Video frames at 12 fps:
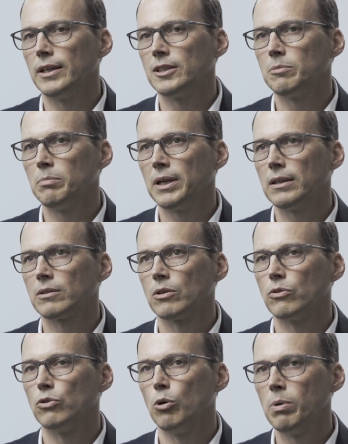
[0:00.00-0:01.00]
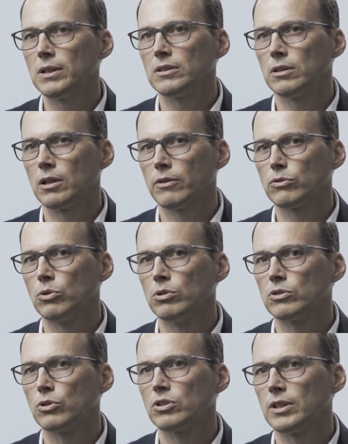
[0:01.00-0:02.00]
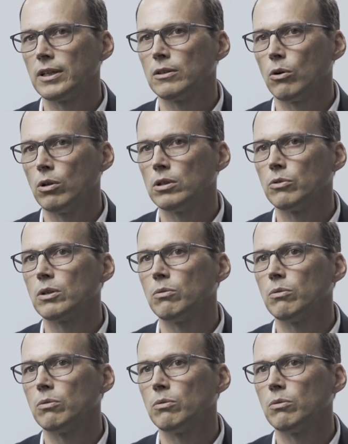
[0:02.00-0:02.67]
is made robust enough to sustain all the